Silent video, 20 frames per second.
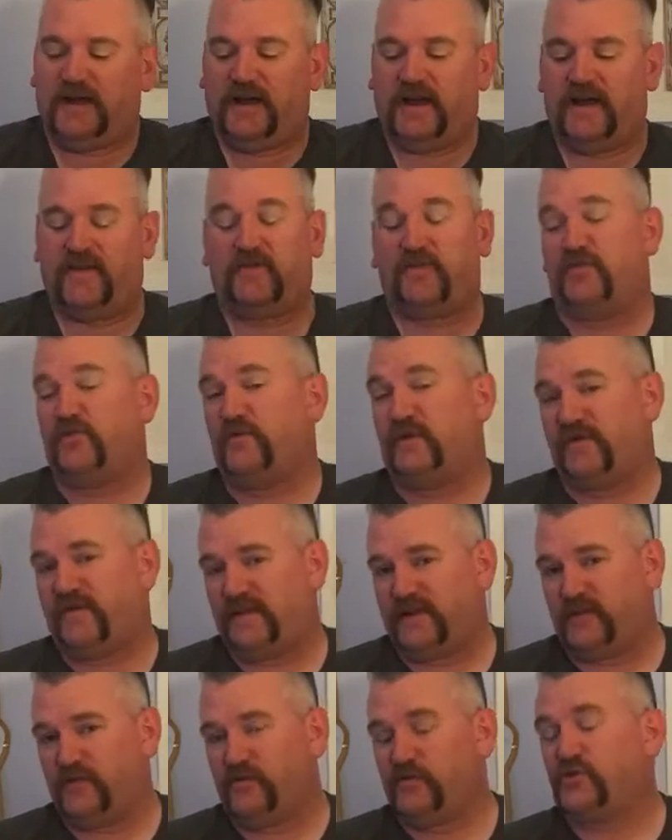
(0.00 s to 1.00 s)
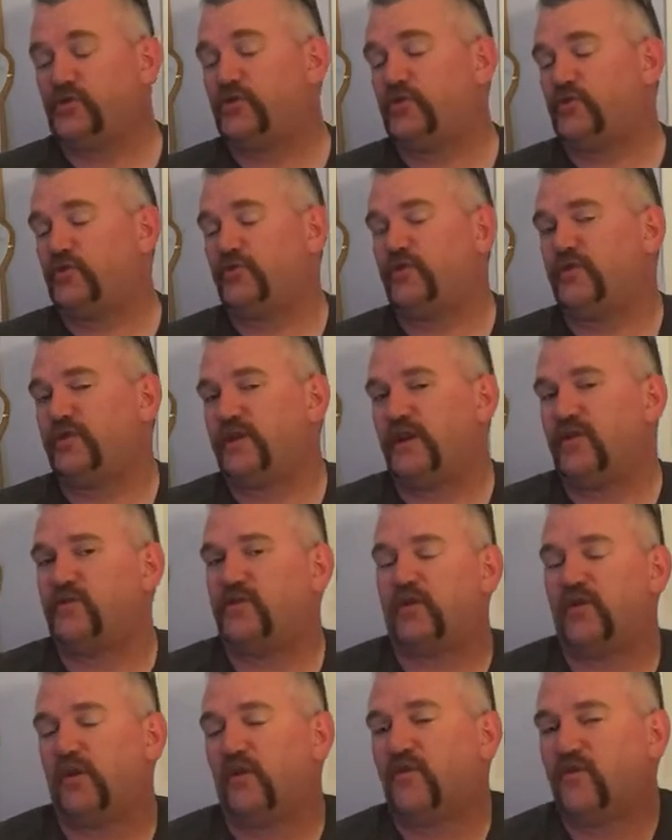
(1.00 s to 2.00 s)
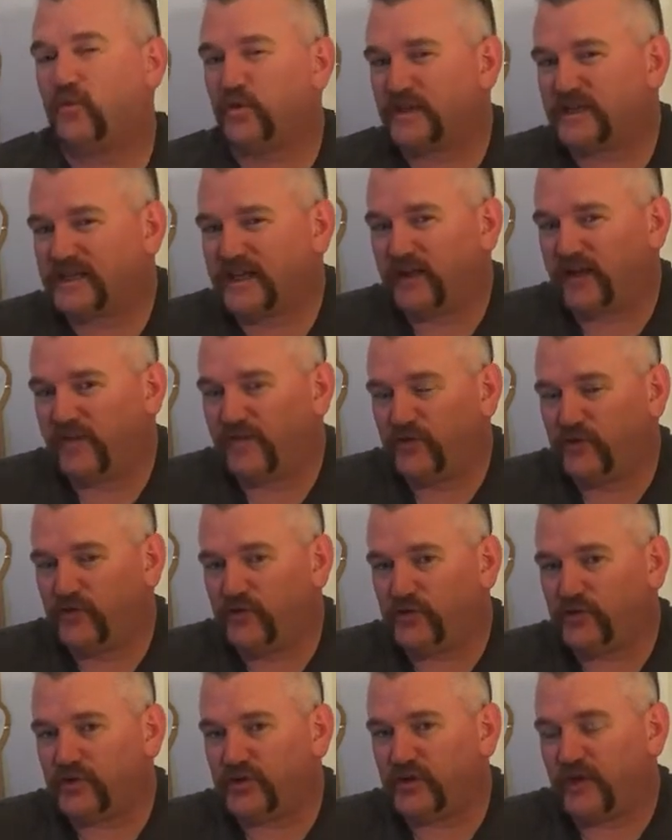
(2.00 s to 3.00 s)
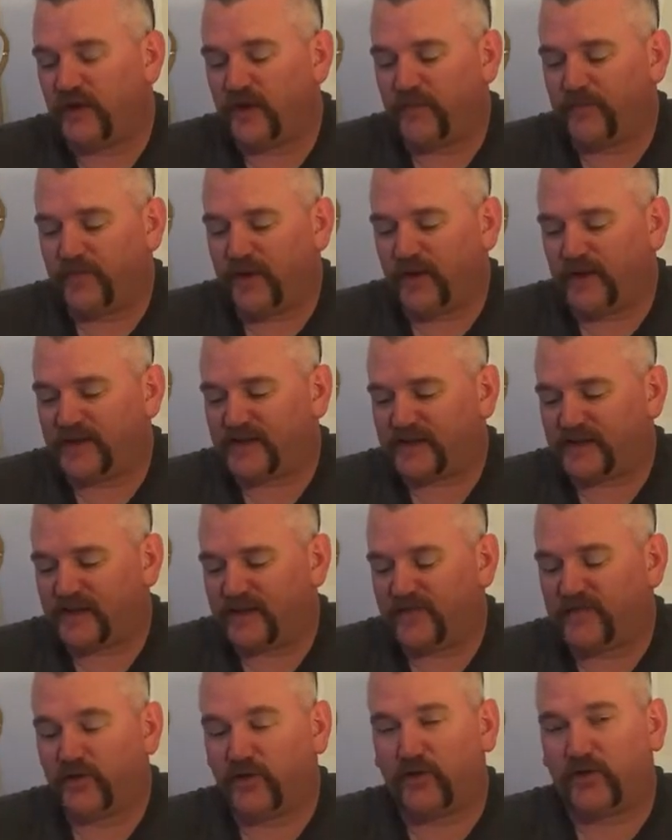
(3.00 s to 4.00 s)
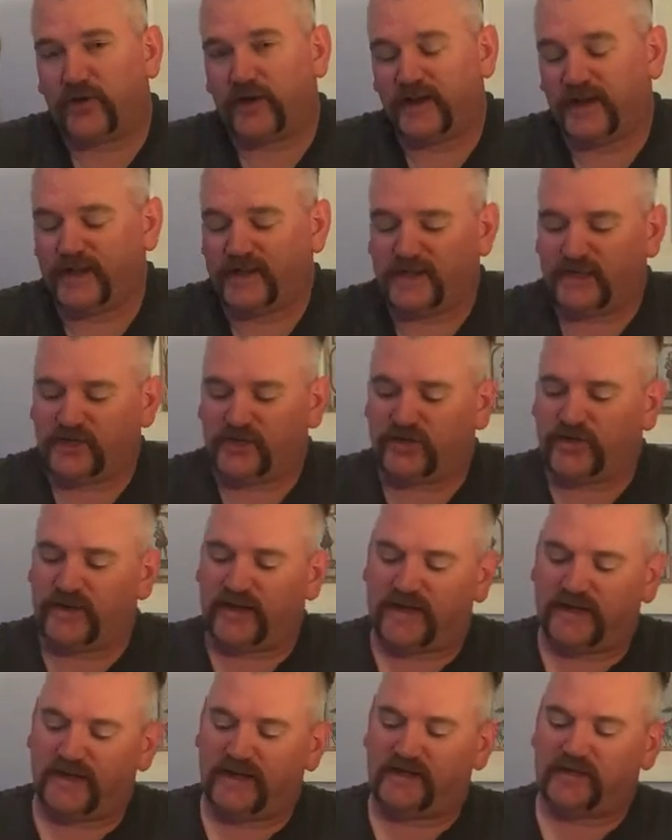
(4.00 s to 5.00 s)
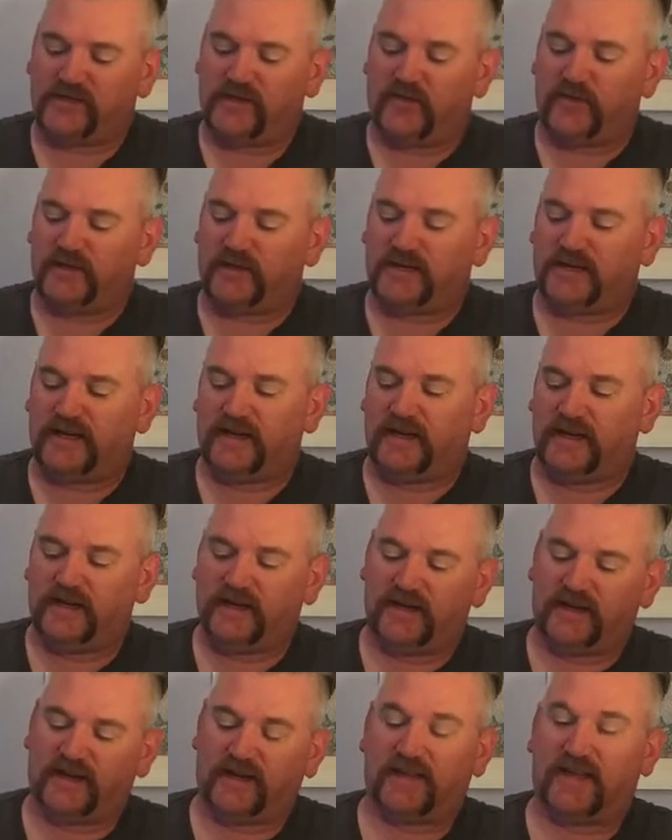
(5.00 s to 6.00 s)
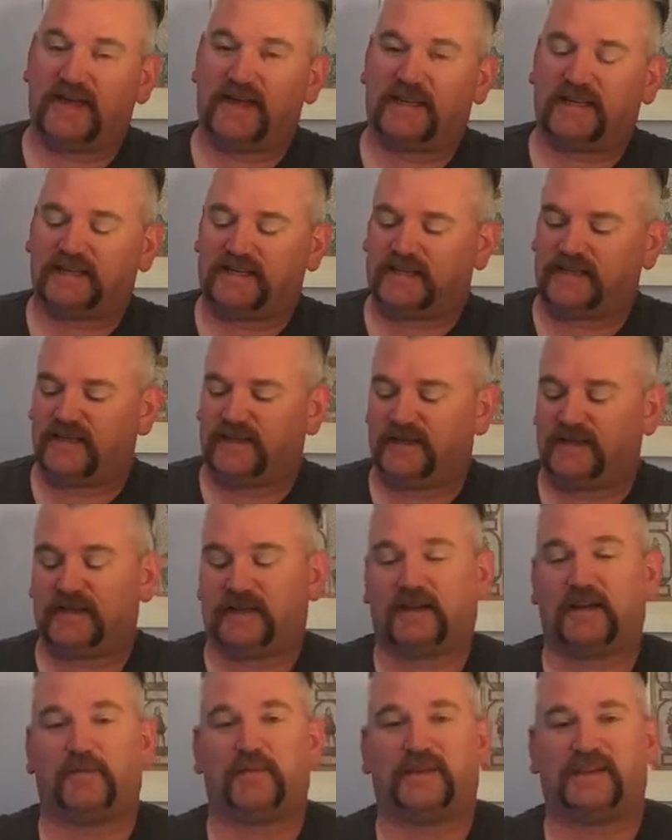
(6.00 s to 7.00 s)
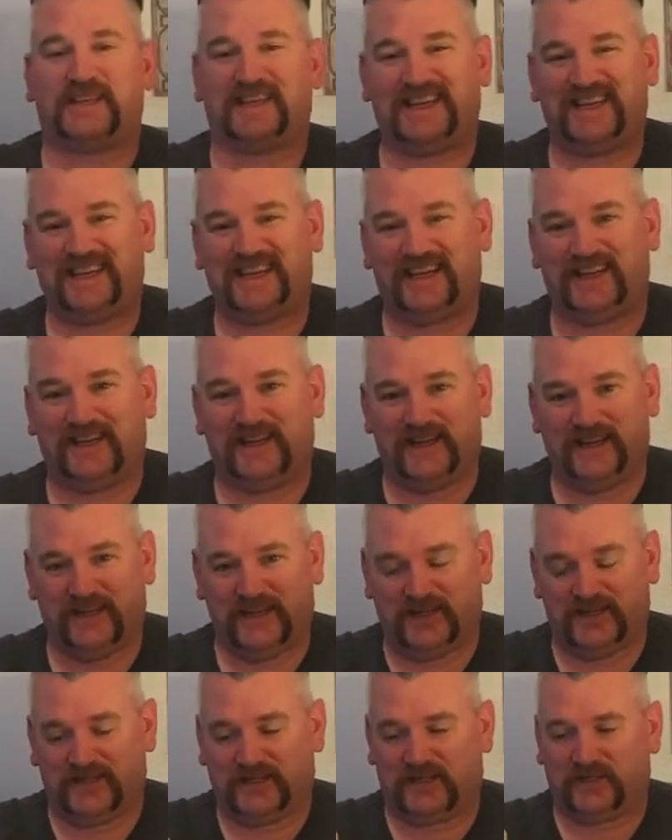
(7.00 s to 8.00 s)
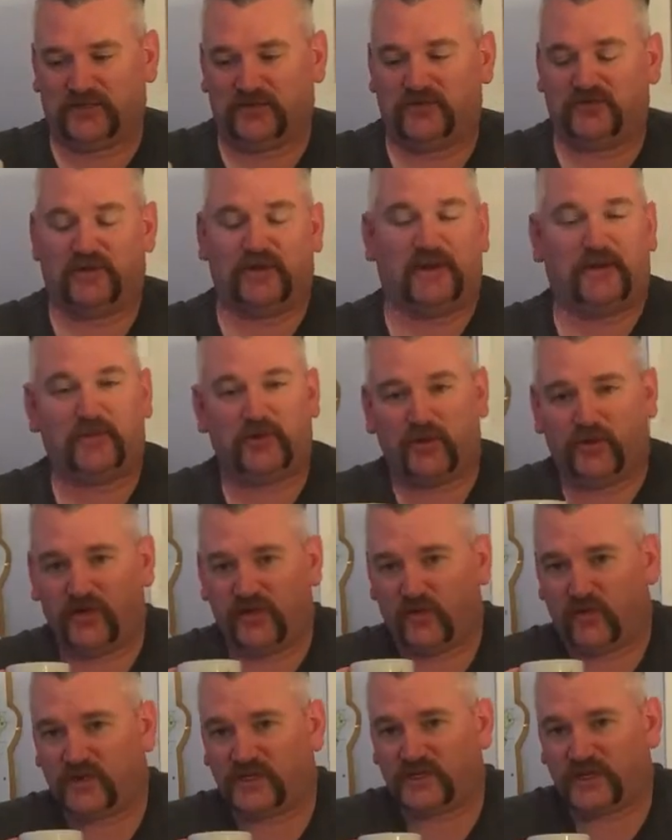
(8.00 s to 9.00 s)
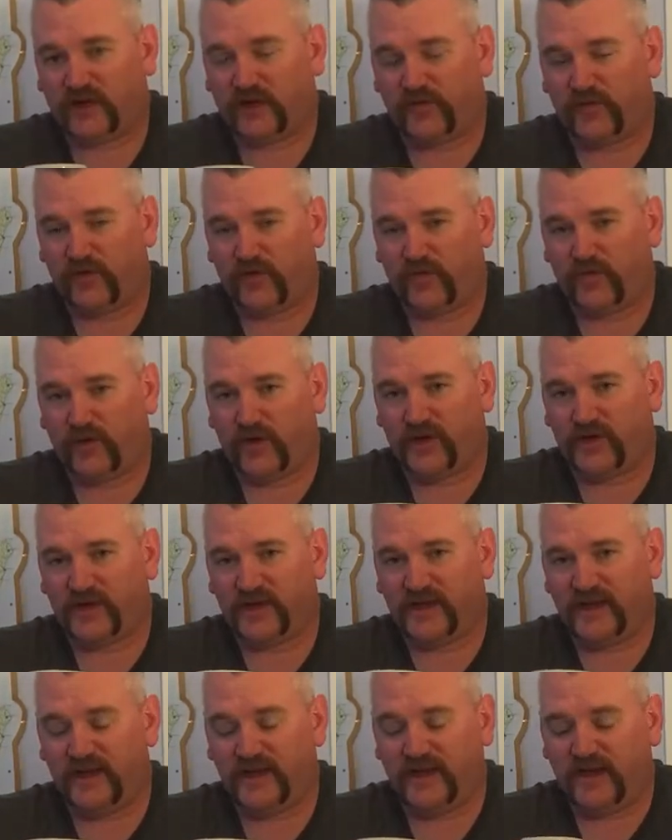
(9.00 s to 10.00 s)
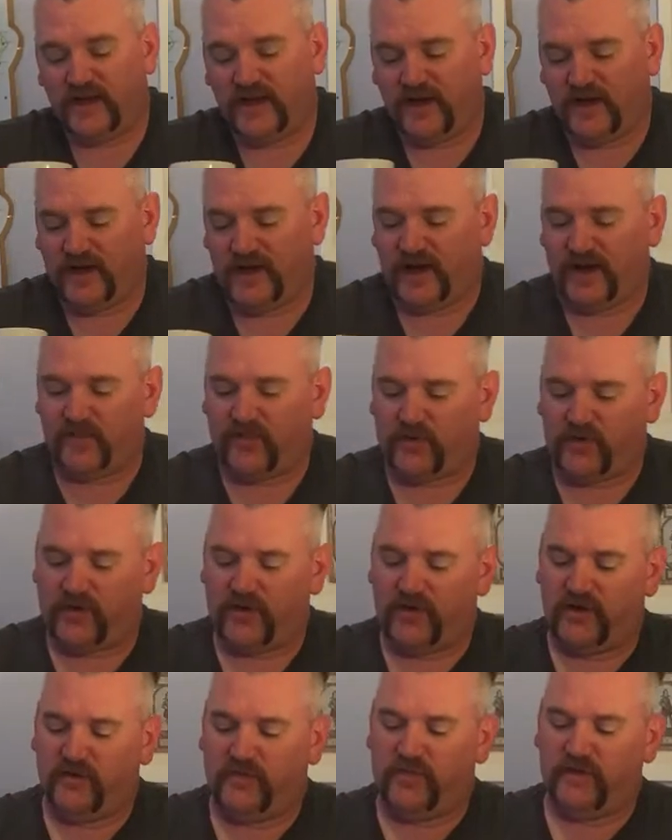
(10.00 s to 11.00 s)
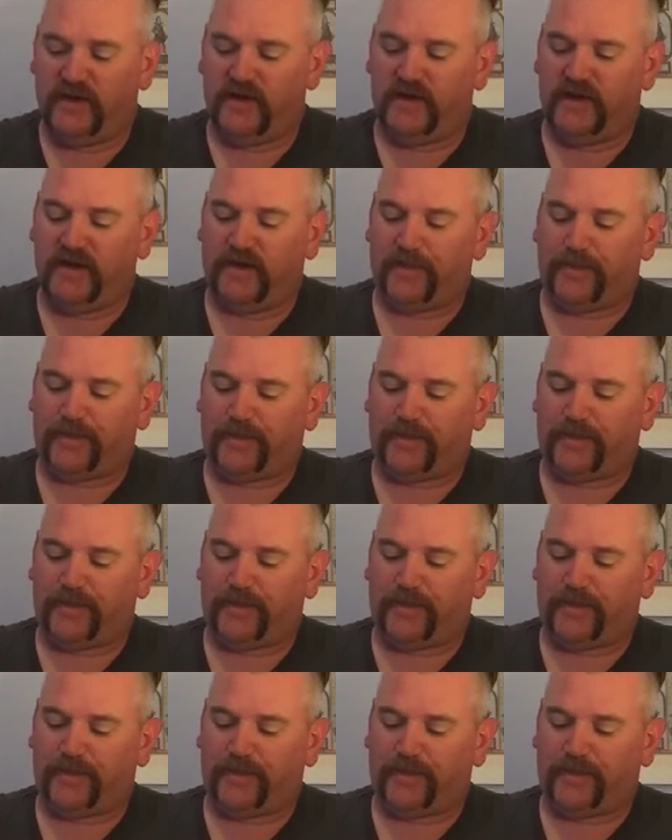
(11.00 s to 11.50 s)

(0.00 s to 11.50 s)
If you know my videos, you'll know that I do a lot of whisky reviews, but if you're looking at this, you're thinking that's not a whisky glass, it's a cup of tea. So I'm not doing a whisky review for you today. I'm going to be